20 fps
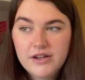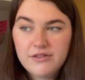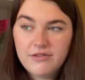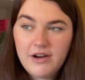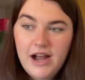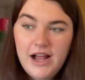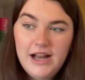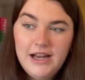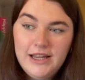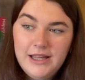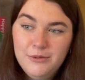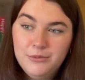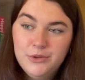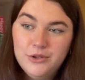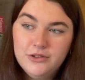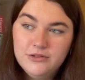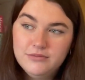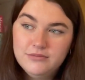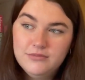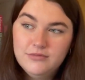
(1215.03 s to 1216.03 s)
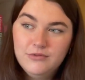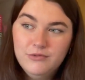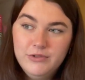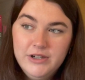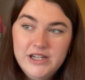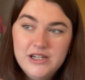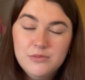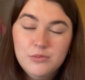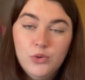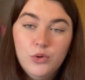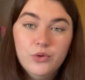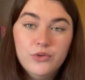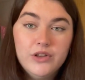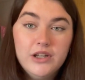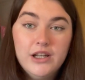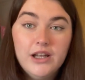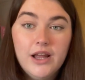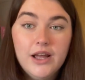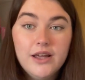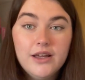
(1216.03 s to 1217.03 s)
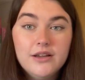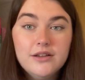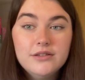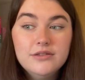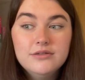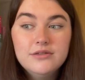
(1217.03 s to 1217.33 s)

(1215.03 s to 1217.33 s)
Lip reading: rarely will read more than like